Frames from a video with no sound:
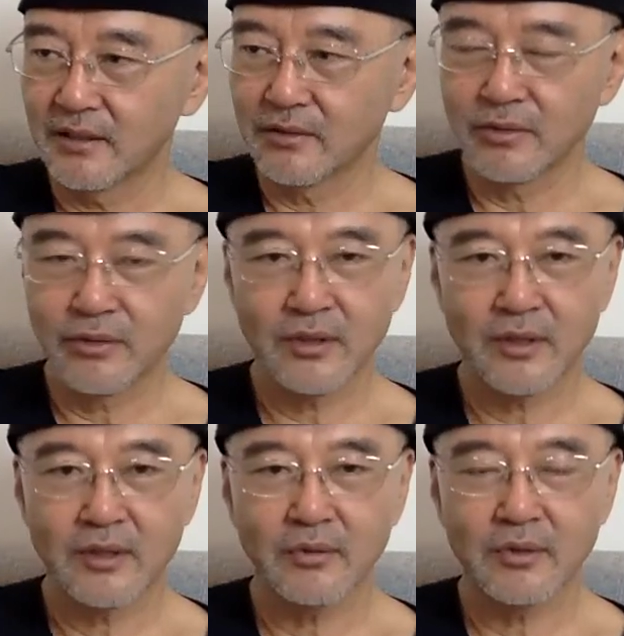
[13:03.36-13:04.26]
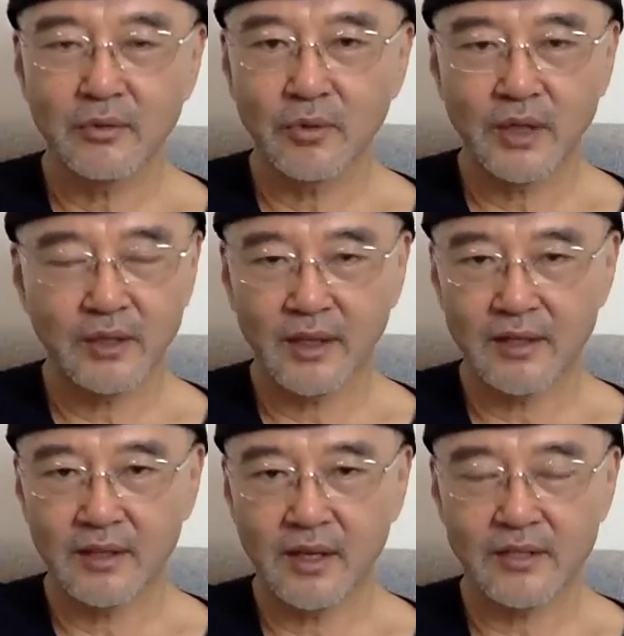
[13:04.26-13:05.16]
Luther went
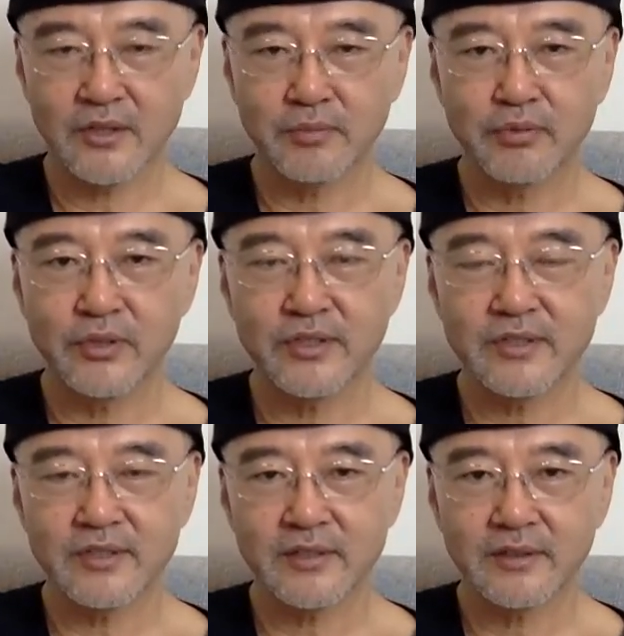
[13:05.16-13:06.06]
as a priest,